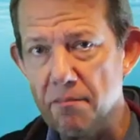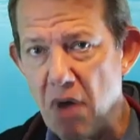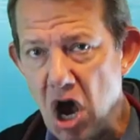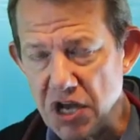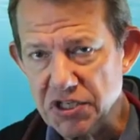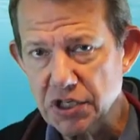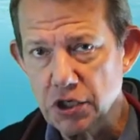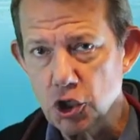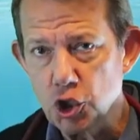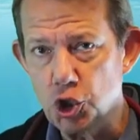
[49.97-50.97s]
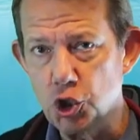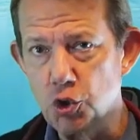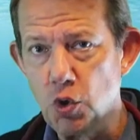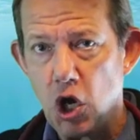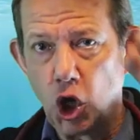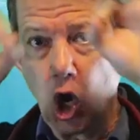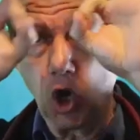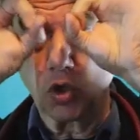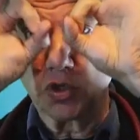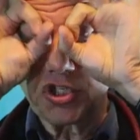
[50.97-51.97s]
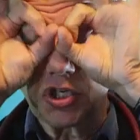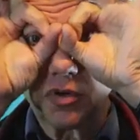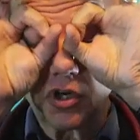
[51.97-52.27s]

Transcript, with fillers: mask to goggles.